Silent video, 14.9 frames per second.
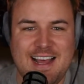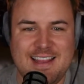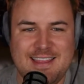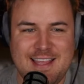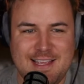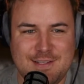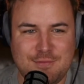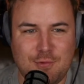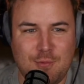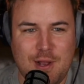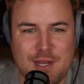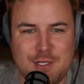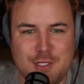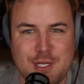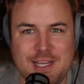Thanks for
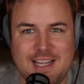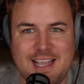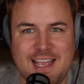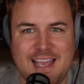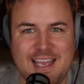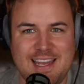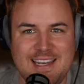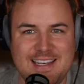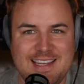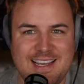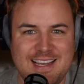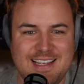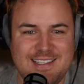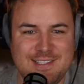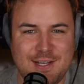watching and
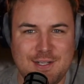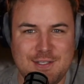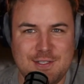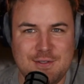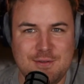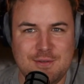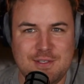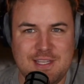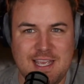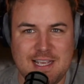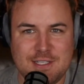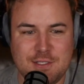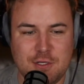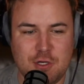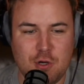talk soon.
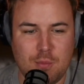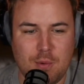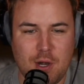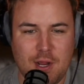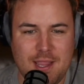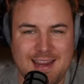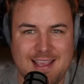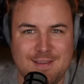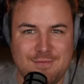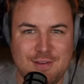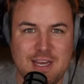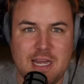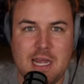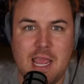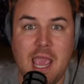TX Digital Marketing. If you
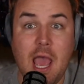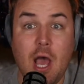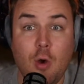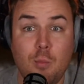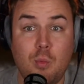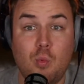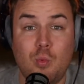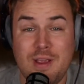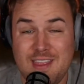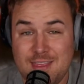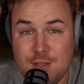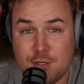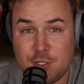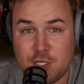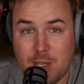need any help with
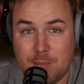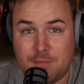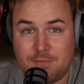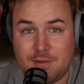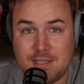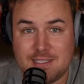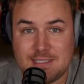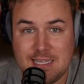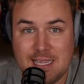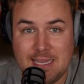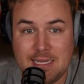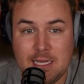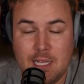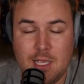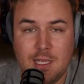your Shopify site,
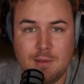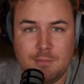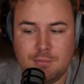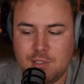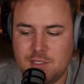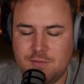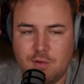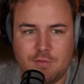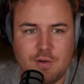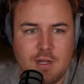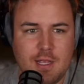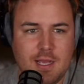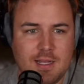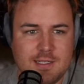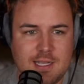please feel free to
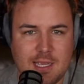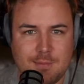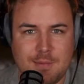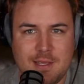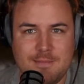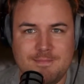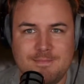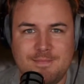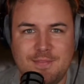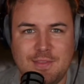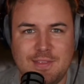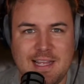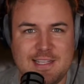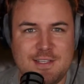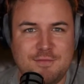contact me.
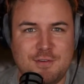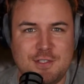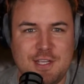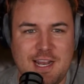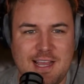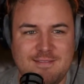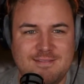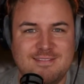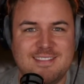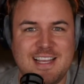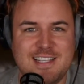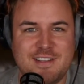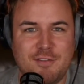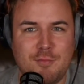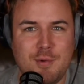That's it for today.
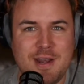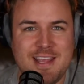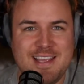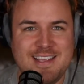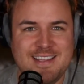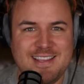Thanks, everybody.